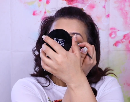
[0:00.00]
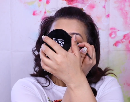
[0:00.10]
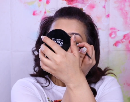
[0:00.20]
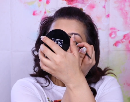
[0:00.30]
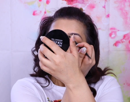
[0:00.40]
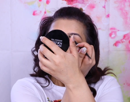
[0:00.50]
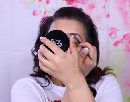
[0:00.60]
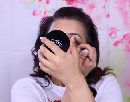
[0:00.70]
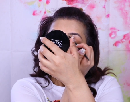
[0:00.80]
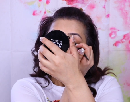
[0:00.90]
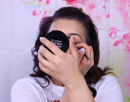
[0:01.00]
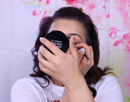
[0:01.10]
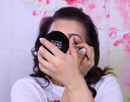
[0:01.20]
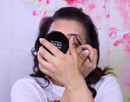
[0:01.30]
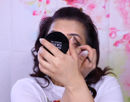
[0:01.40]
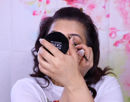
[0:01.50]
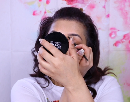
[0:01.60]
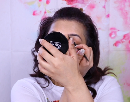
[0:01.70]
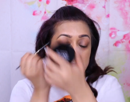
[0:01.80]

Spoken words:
Nobody speaks.